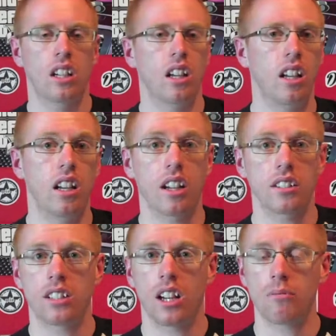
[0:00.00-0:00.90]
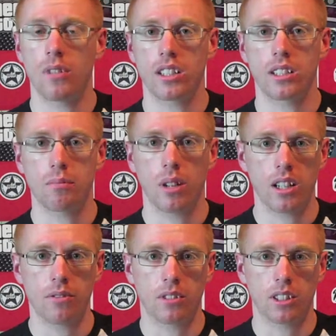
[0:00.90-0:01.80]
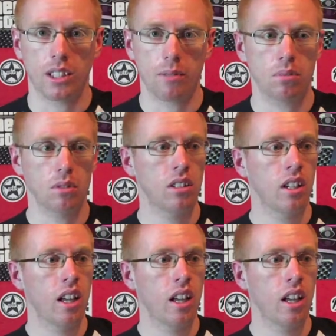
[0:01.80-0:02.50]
a 99 rated player, for example,